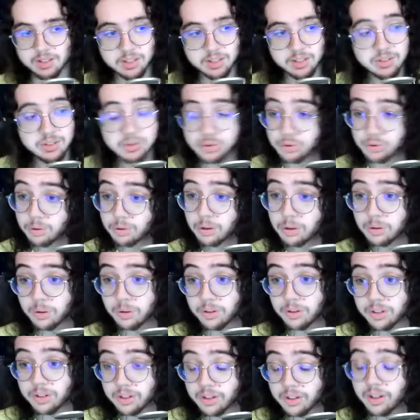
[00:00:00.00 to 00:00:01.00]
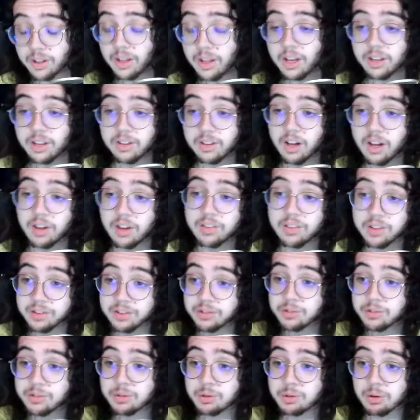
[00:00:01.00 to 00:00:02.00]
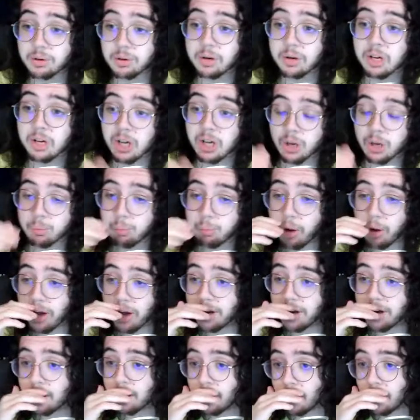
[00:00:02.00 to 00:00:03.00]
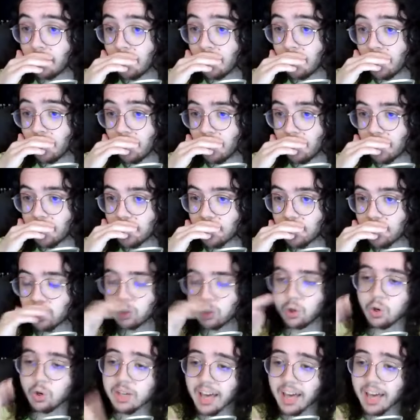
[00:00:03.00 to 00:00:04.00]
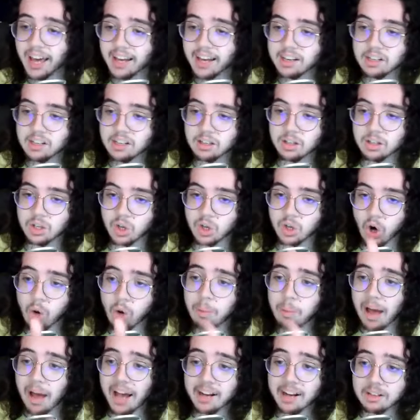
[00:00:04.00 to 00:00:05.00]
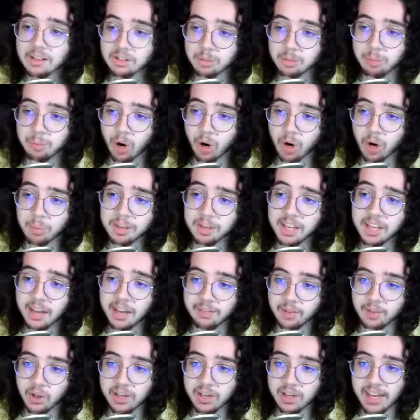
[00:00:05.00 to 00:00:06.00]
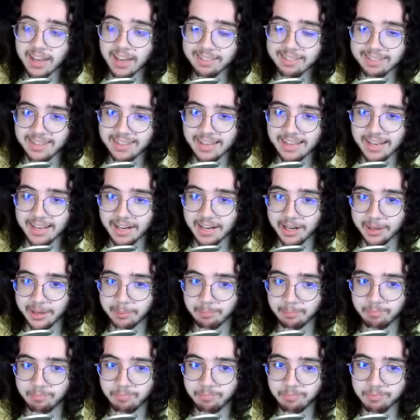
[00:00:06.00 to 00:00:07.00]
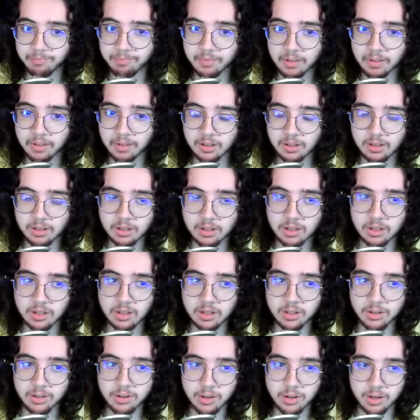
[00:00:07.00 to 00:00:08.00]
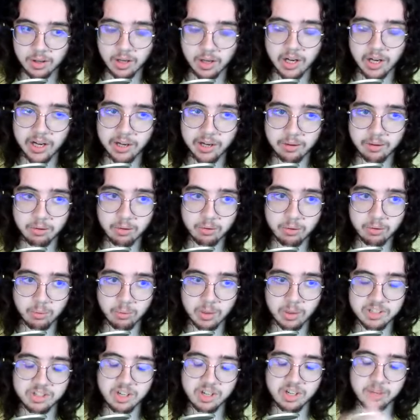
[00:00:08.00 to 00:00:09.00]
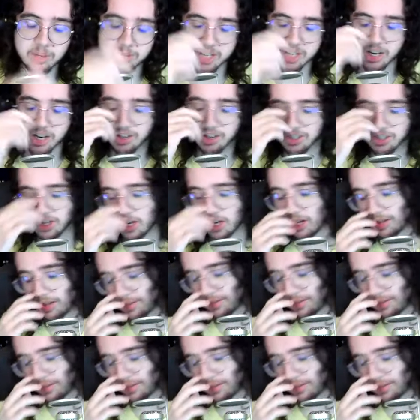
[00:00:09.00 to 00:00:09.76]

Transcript: This is true. No, this is true. But look at go back to Barbie and look at the um uh what's her name's character? Uh